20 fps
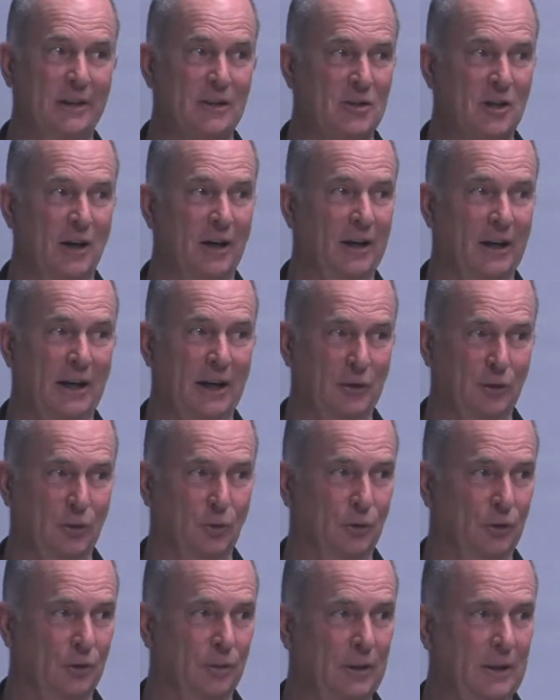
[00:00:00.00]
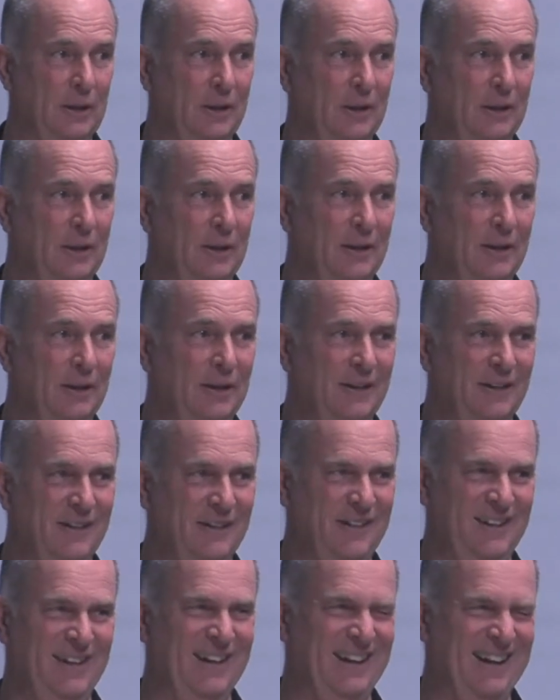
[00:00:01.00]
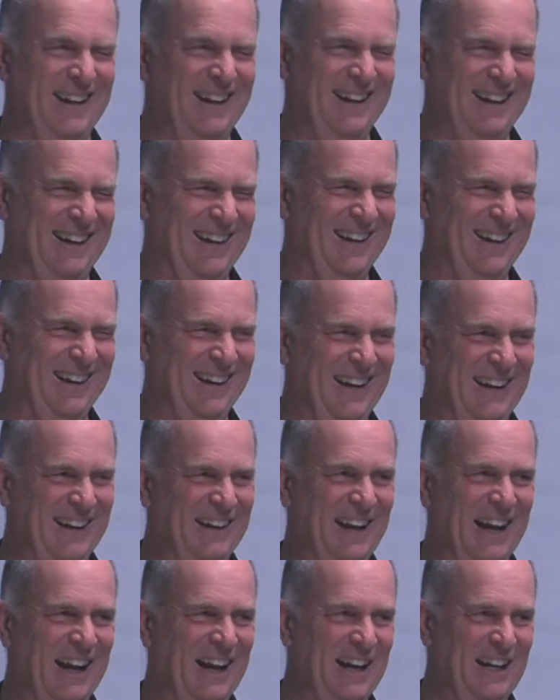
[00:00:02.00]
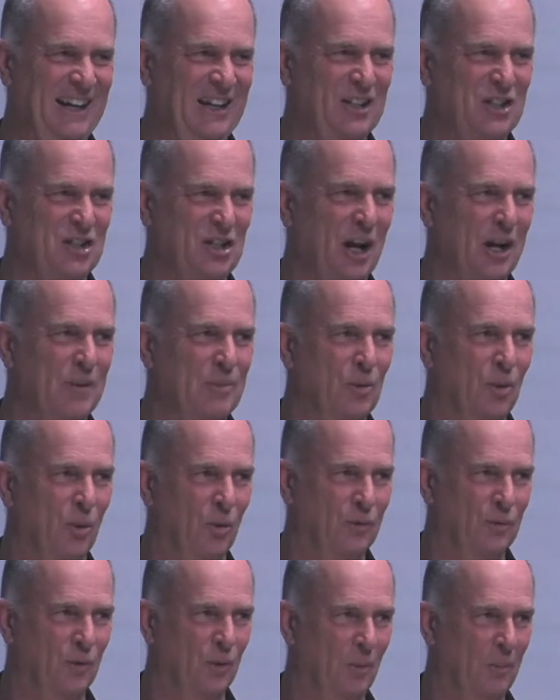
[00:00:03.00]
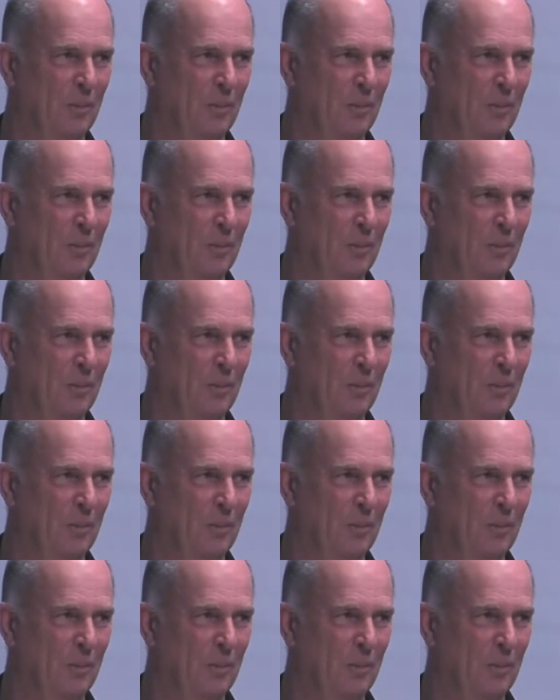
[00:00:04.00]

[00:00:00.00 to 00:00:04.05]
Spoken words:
Sunday at all, do we? In any shape or form.